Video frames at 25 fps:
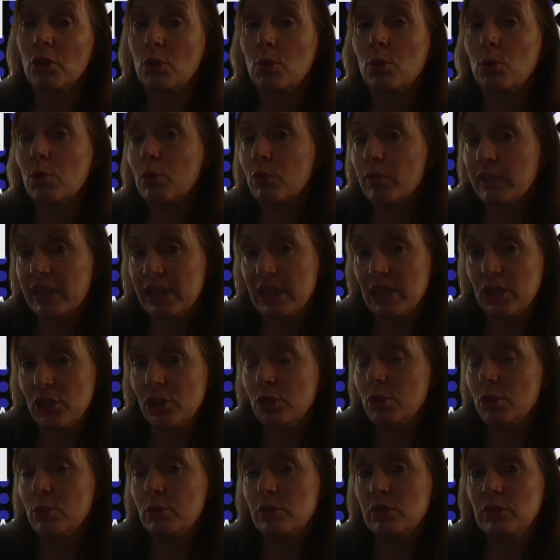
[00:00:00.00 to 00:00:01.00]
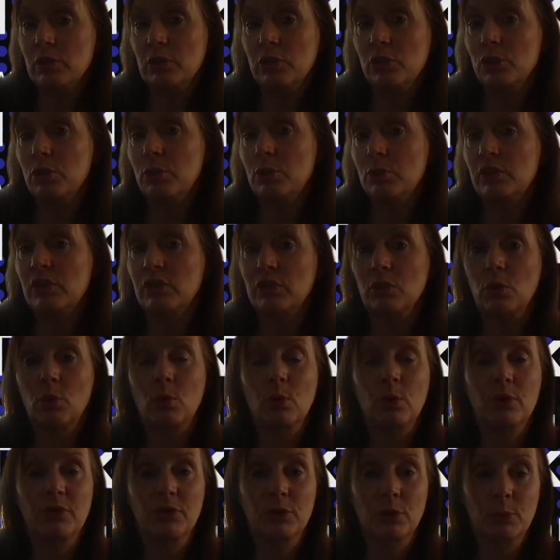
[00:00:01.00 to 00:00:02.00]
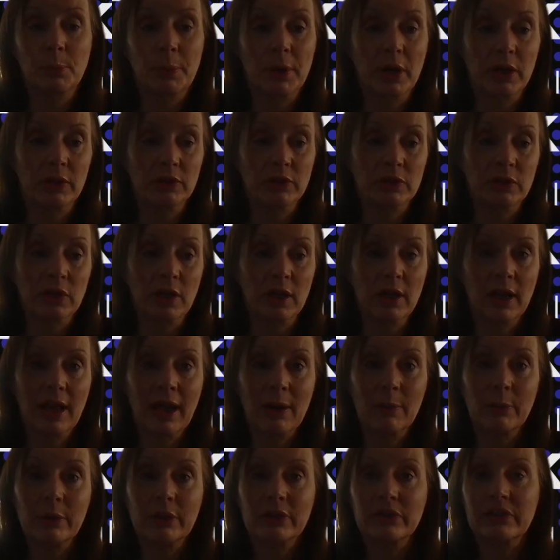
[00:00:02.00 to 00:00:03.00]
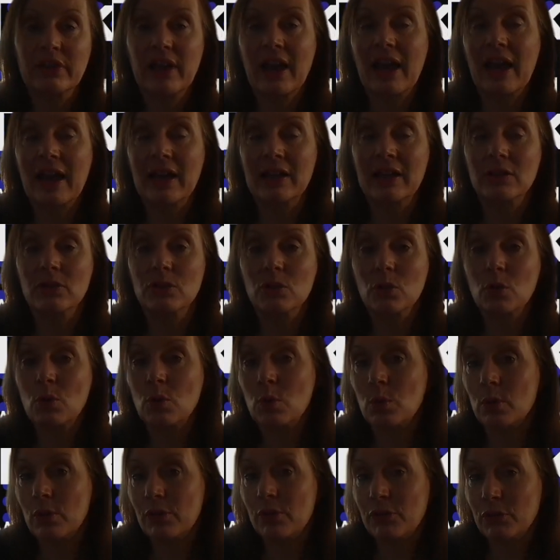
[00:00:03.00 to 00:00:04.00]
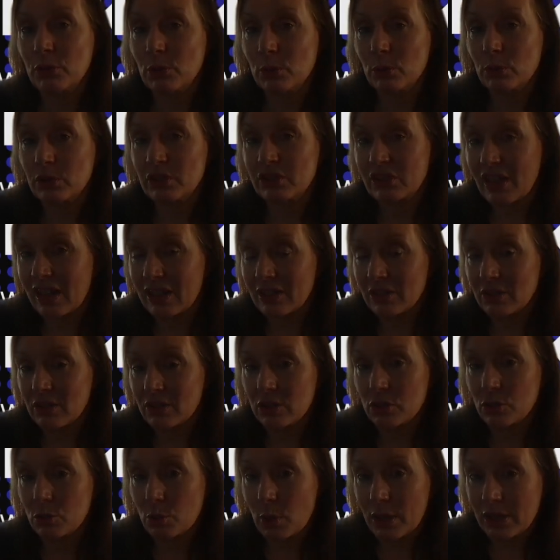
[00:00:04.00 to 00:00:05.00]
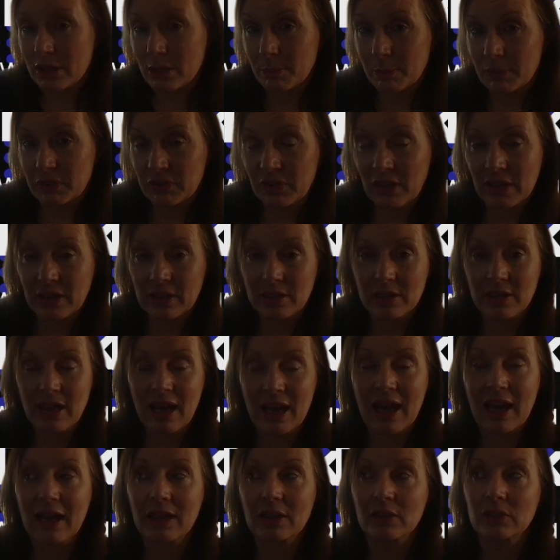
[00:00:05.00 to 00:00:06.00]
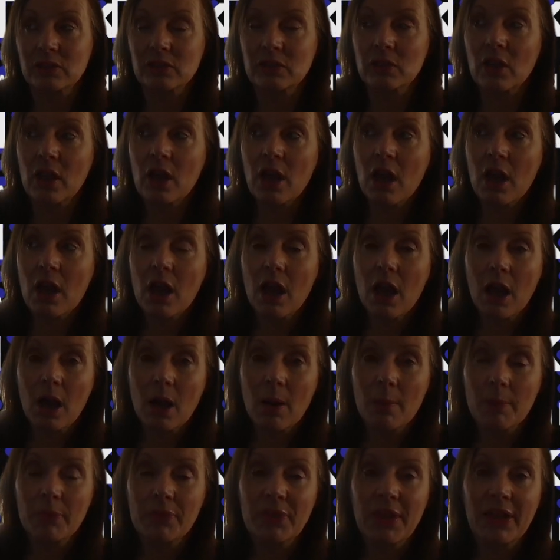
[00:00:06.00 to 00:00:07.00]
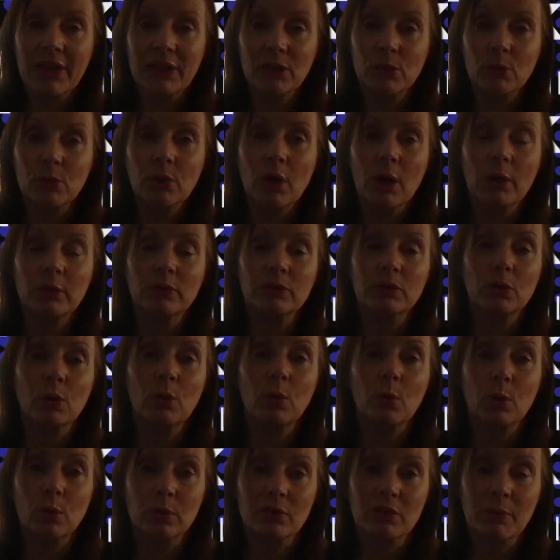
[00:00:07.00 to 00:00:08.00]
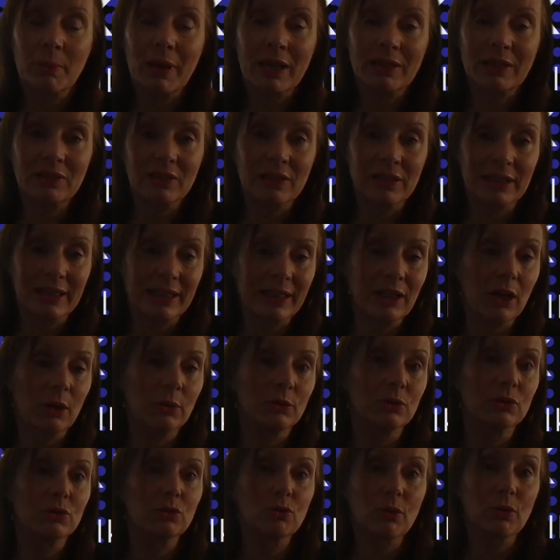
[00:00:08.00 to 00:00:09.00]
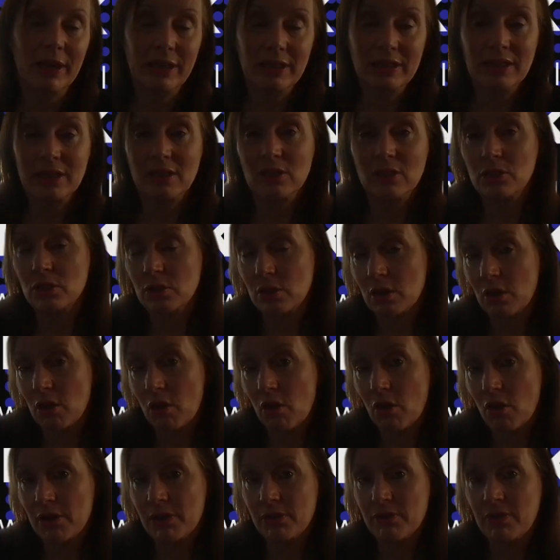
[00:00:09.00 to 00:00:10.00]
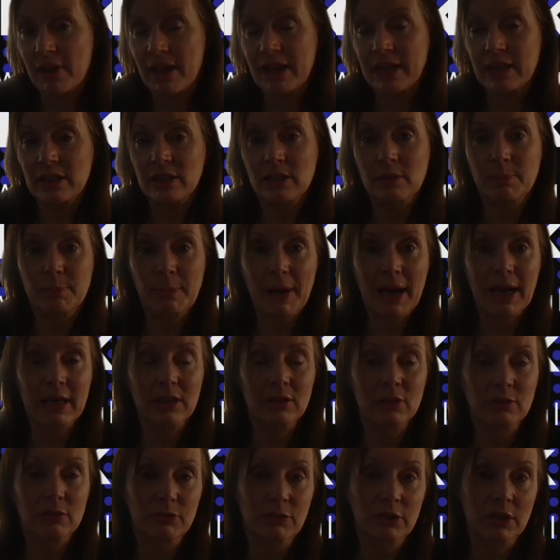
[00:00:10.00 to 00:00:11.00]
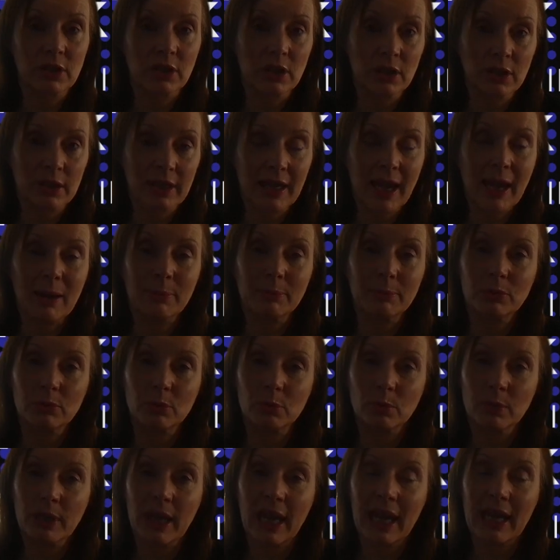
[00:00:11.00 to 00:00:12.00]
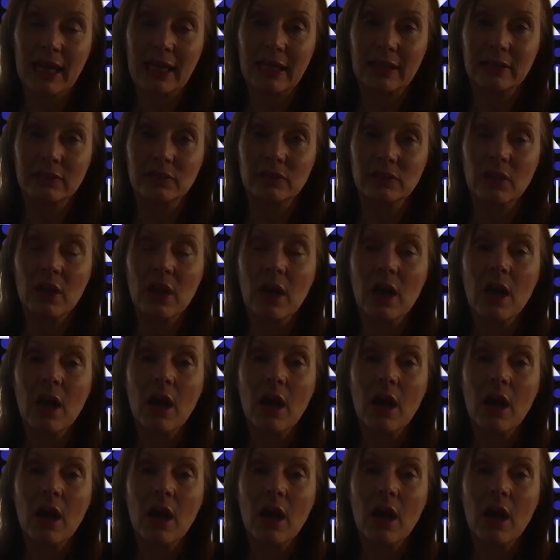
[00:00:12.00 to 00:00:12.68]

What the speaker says: already uses all of your personal allowance and all of your standard 20% tax, then you're going to automatically go straight into the high rate band for the capital gains.